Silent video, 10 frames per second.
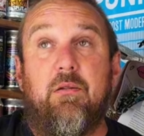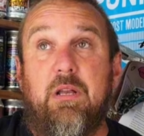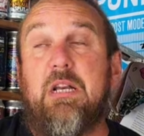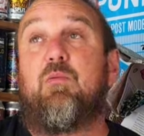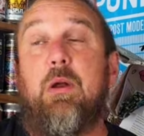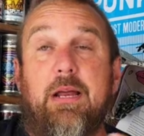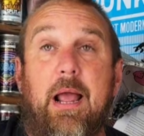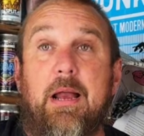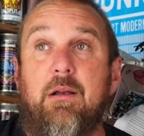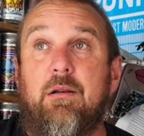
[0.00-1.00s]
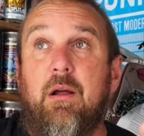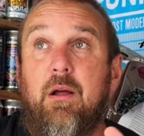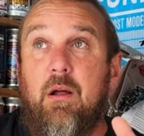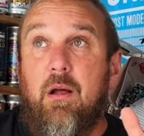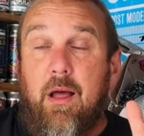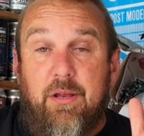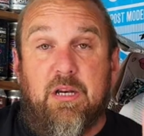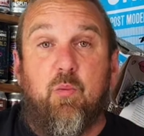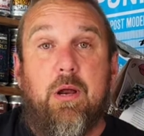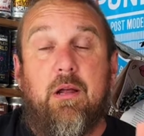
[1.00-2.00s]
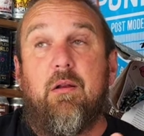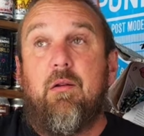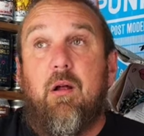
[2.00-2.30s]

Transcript: this weekend and this week